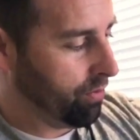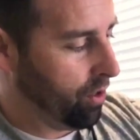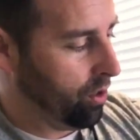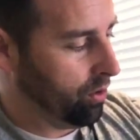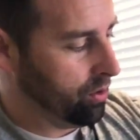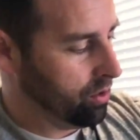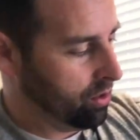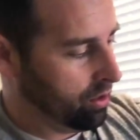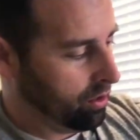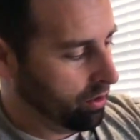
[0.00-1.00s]
your phone,
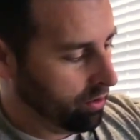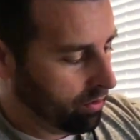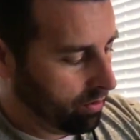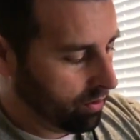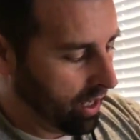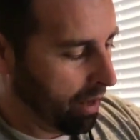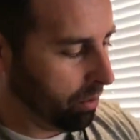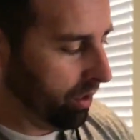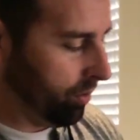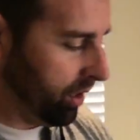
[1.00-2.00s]

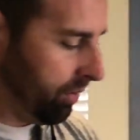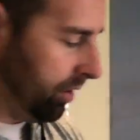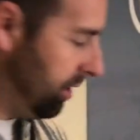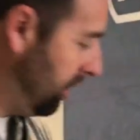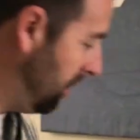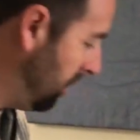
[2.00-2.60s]
tablet, whatever.